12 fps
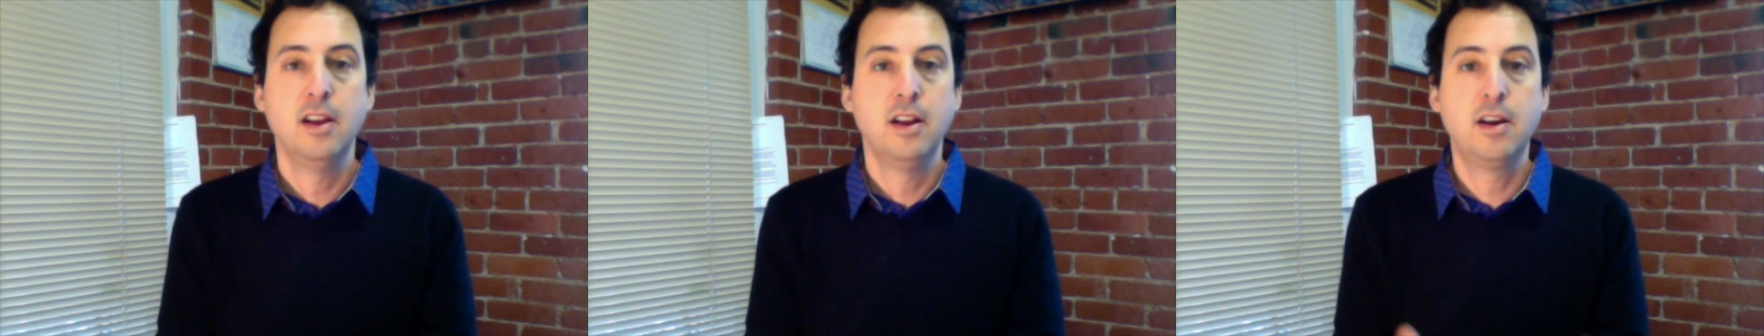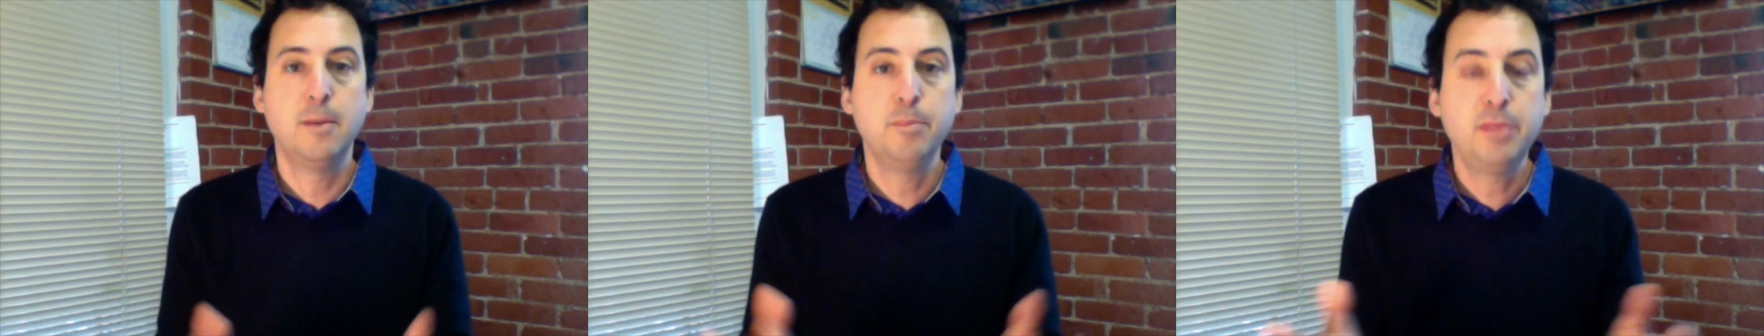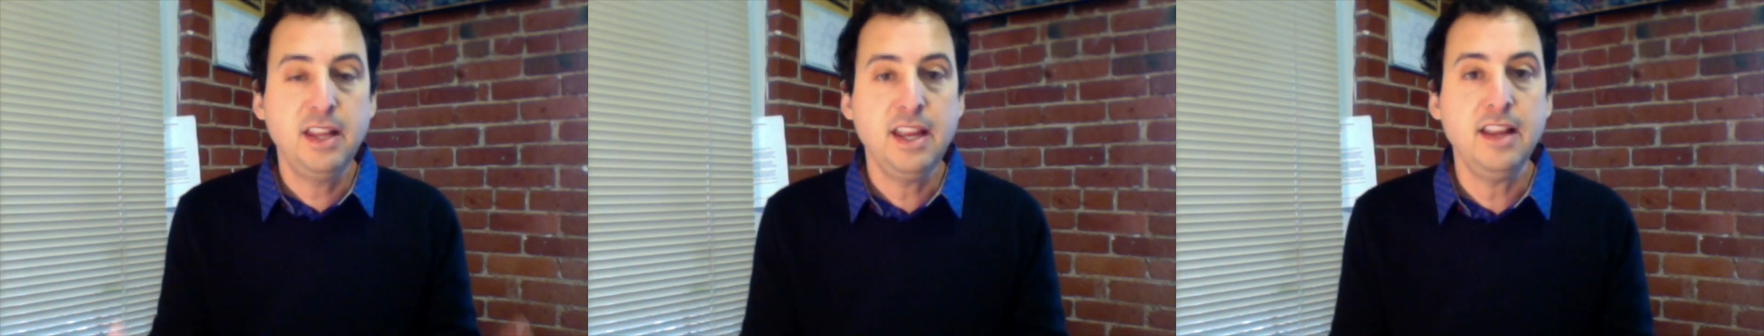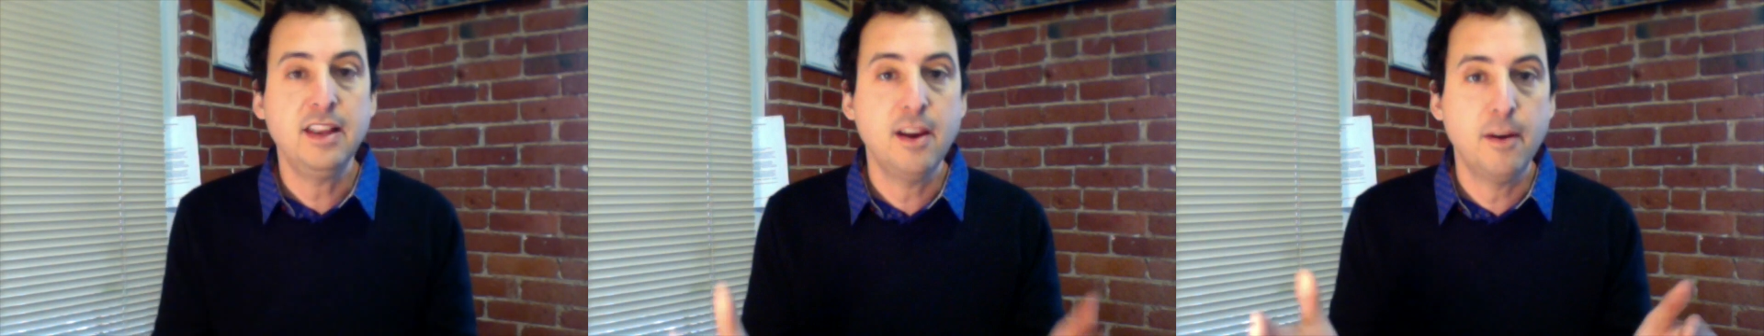
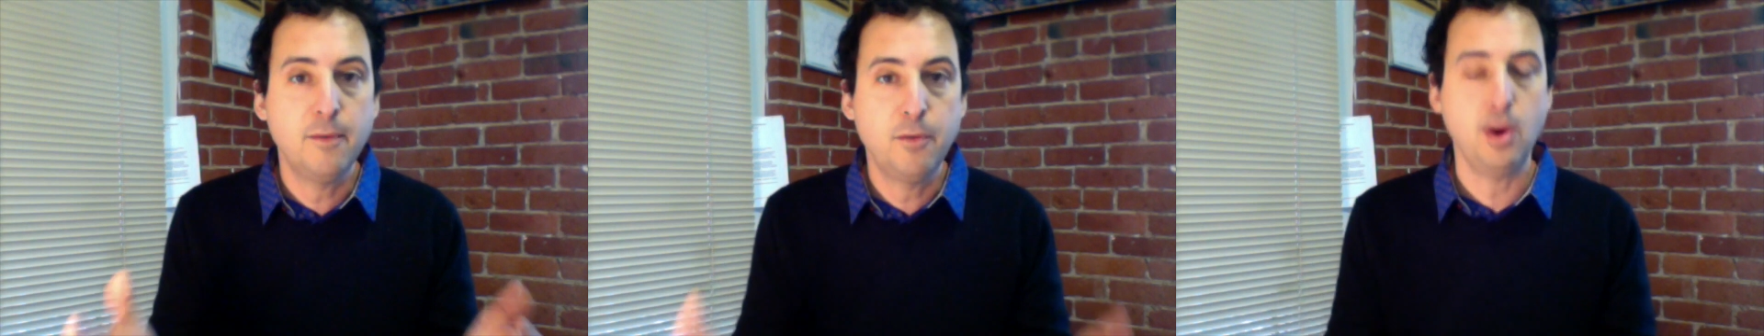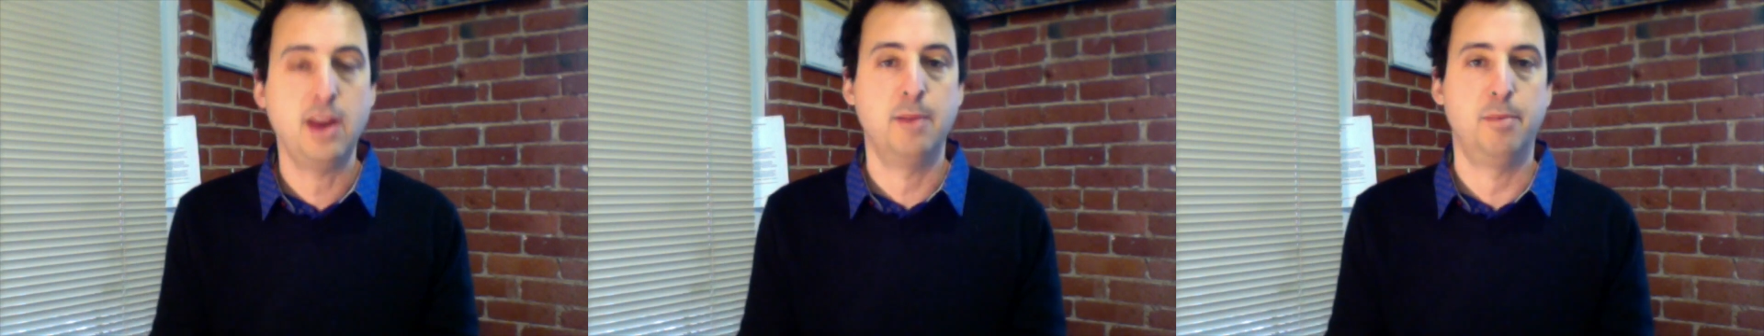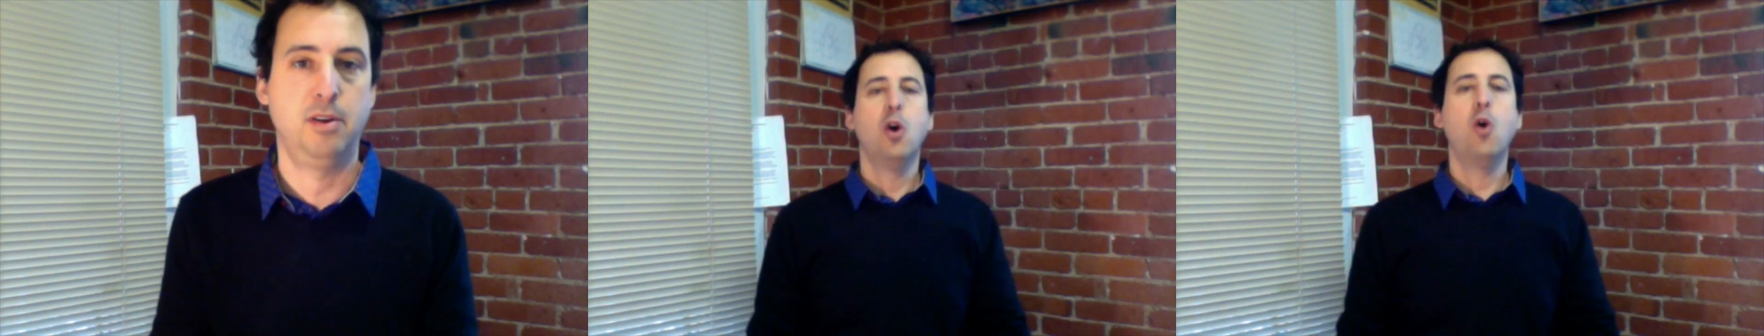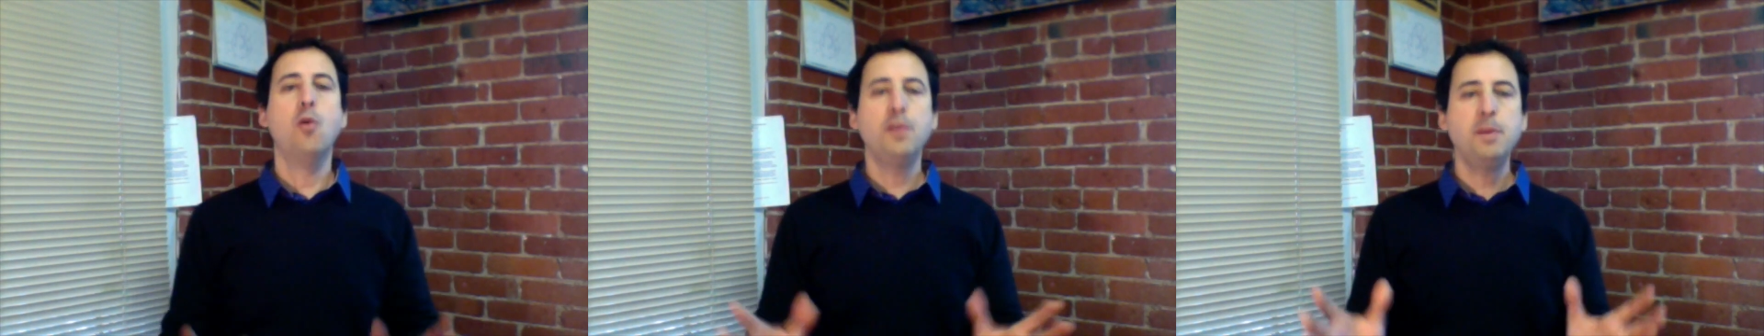completely avoidable.
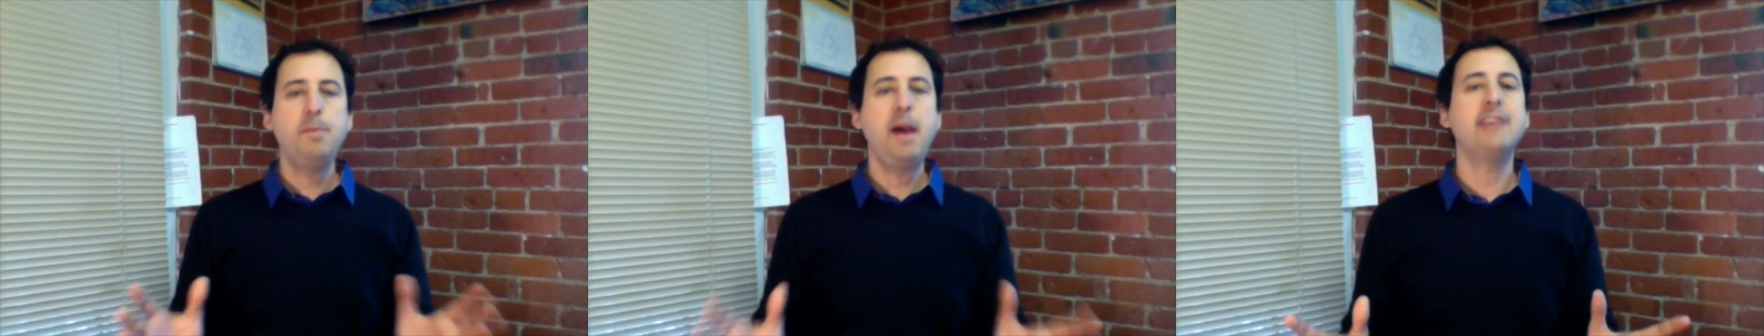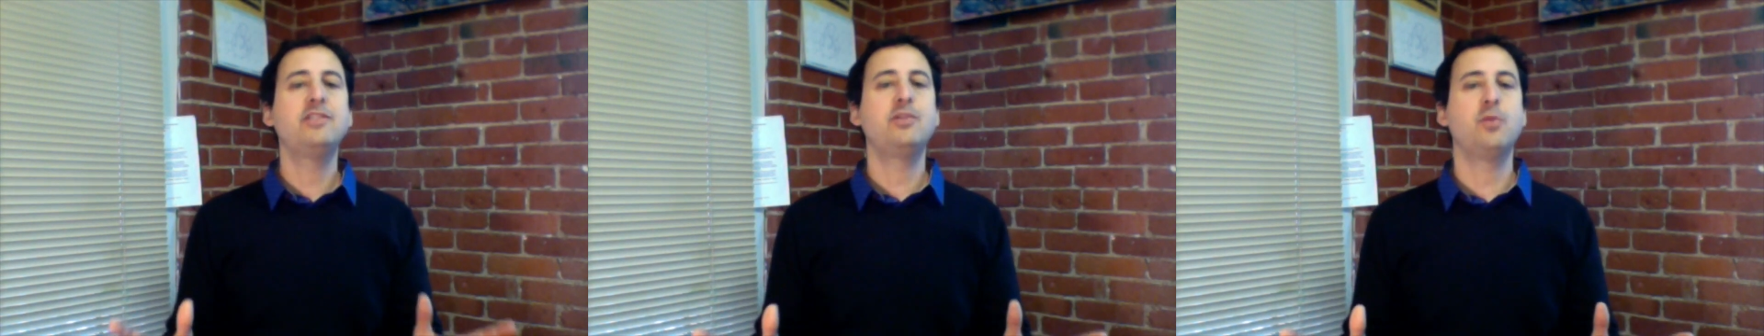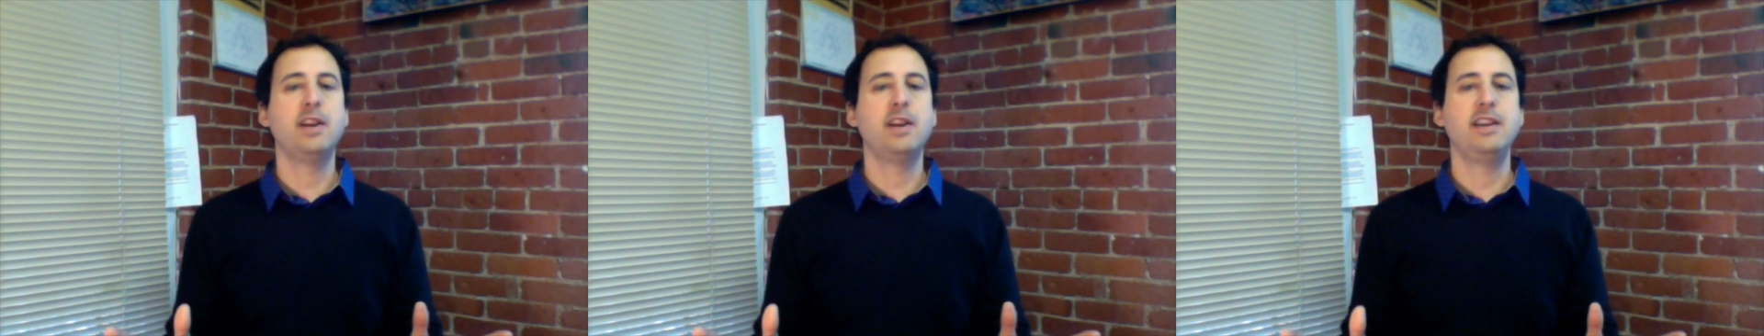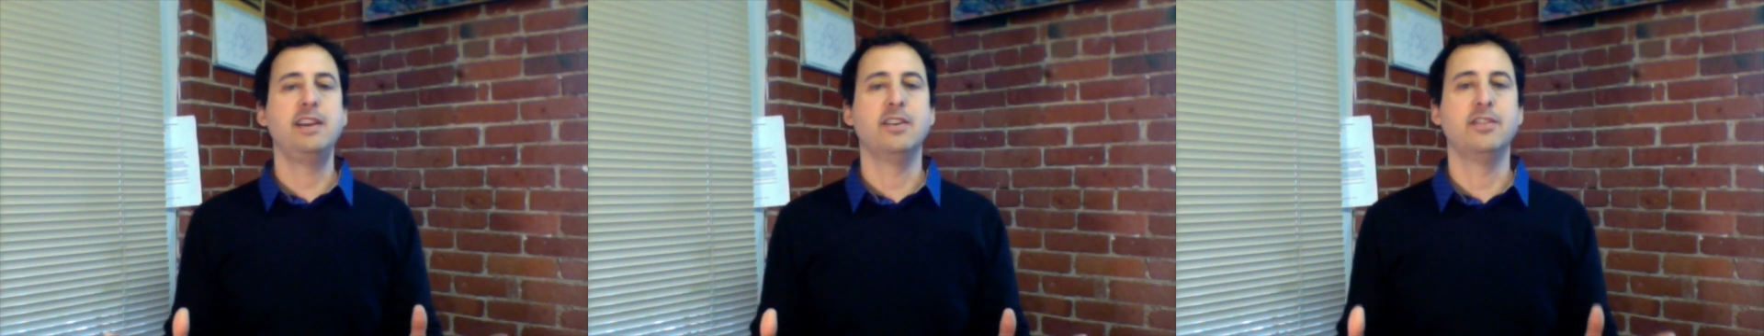Over the past 20
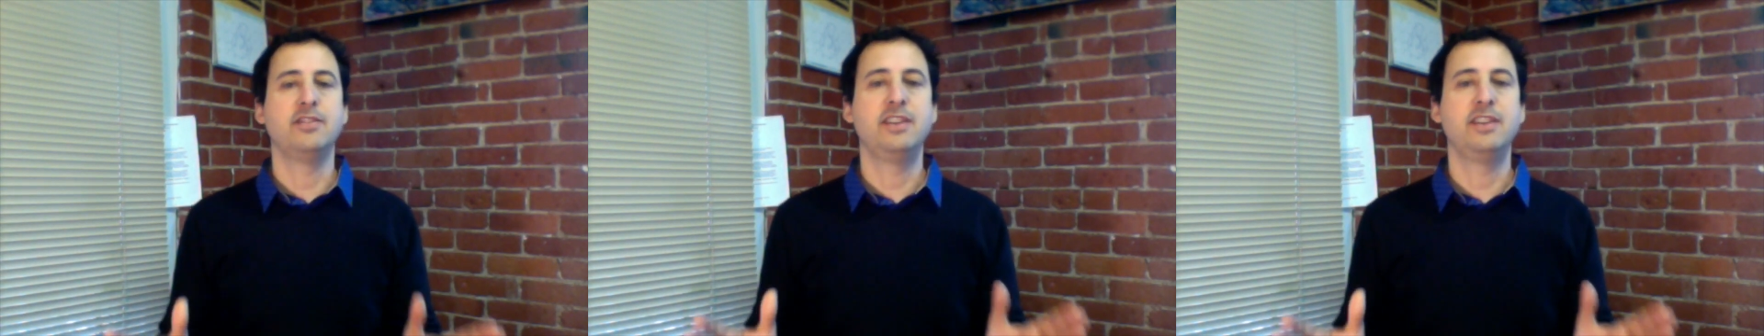years,